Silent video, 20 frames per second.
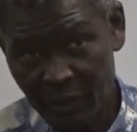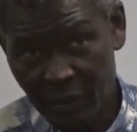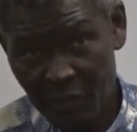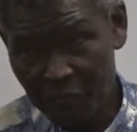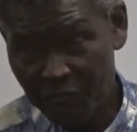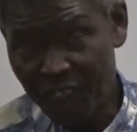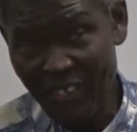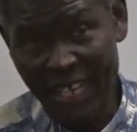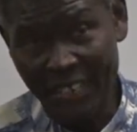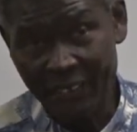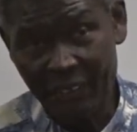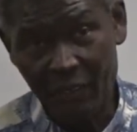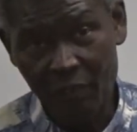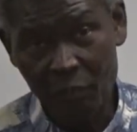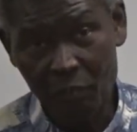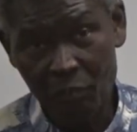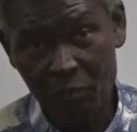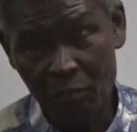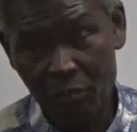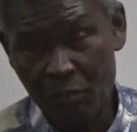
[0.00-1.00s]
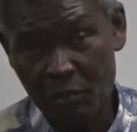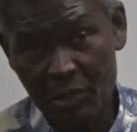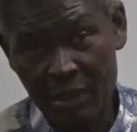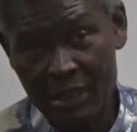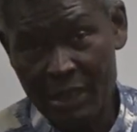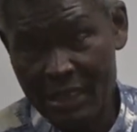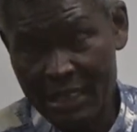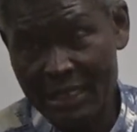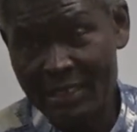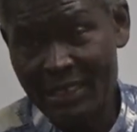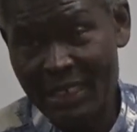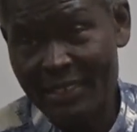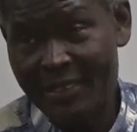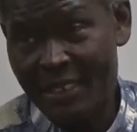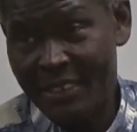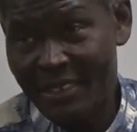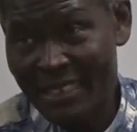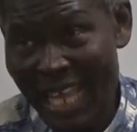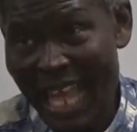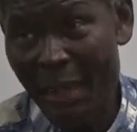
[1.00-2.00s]
In fact, it
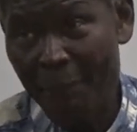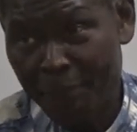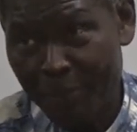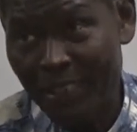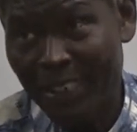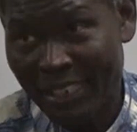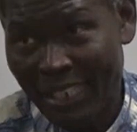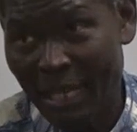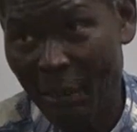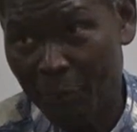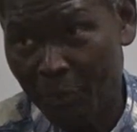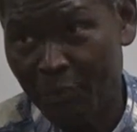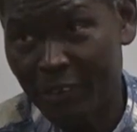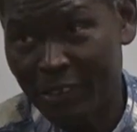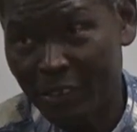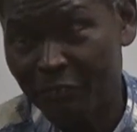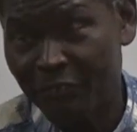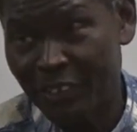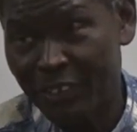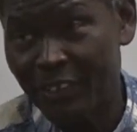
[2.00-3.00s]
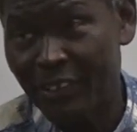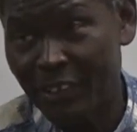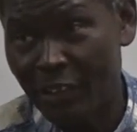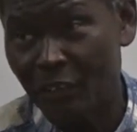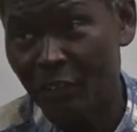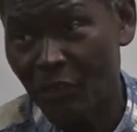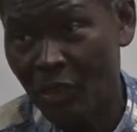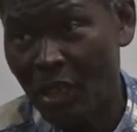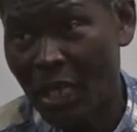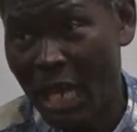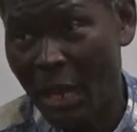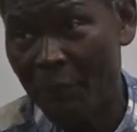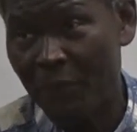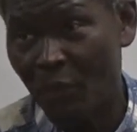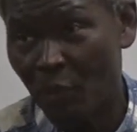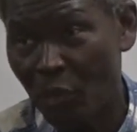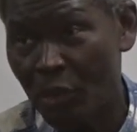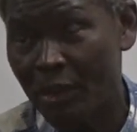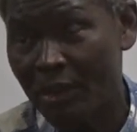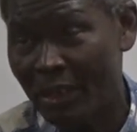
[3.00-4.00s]
is applicable even
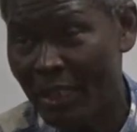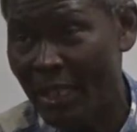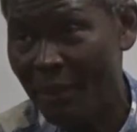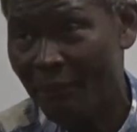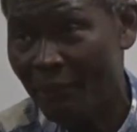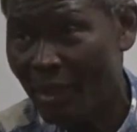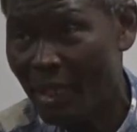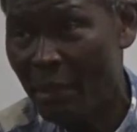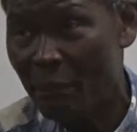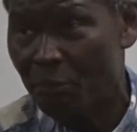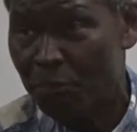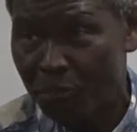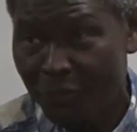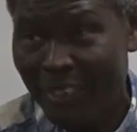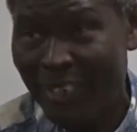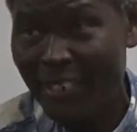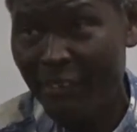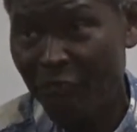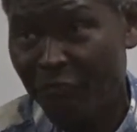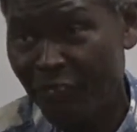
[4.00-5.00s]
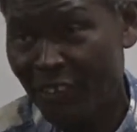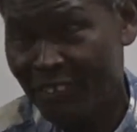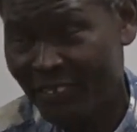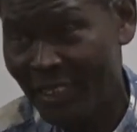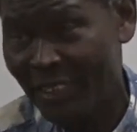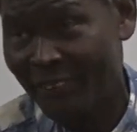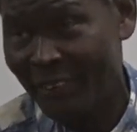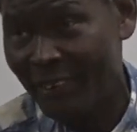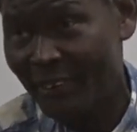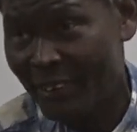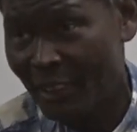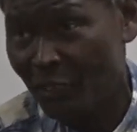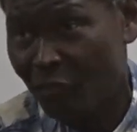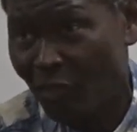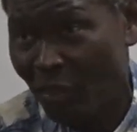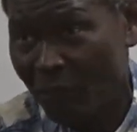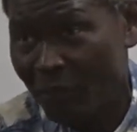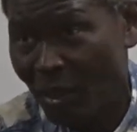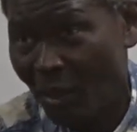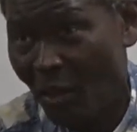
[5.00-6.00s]
in praying for certain things
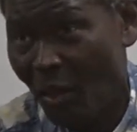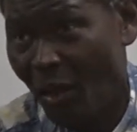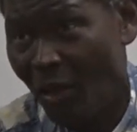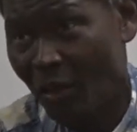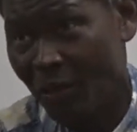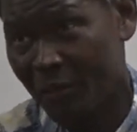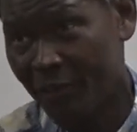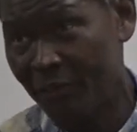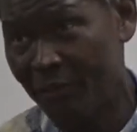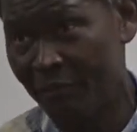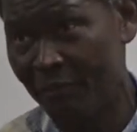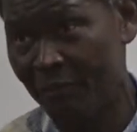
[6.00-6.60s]
from the Lord.